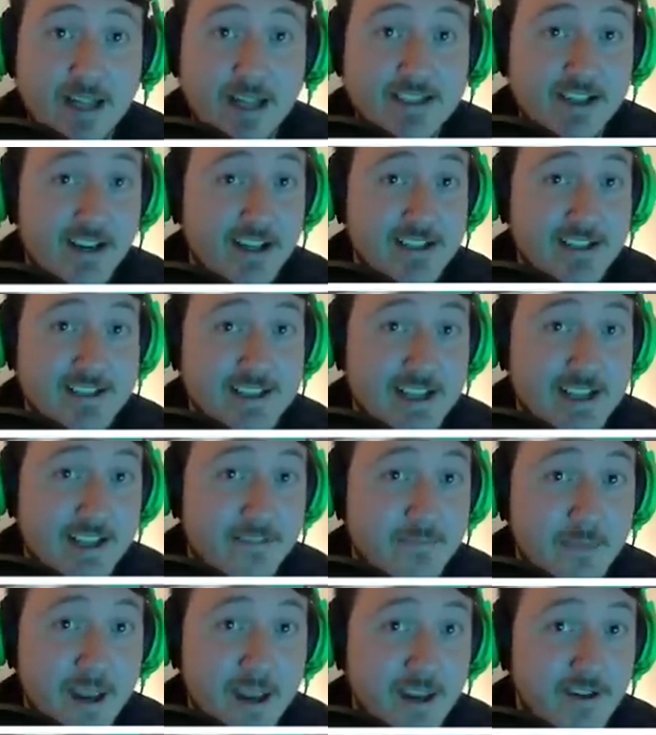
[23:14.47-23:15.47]
so you can see if
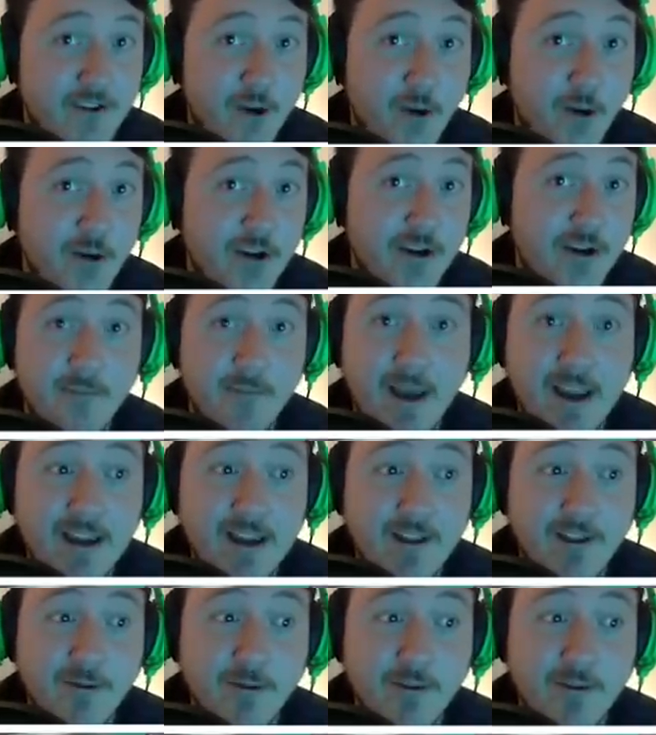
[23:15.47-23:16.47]
me and Dogan make it
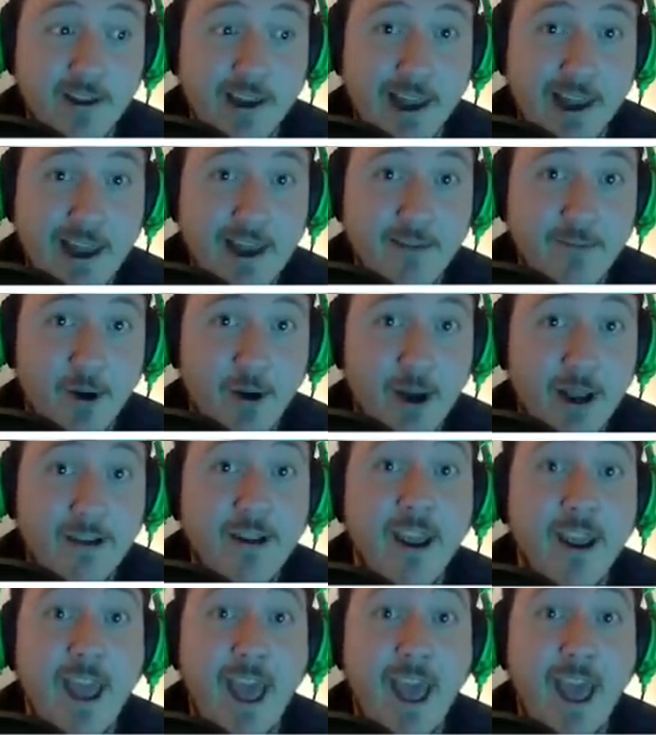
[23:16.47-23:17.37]
through the landmine.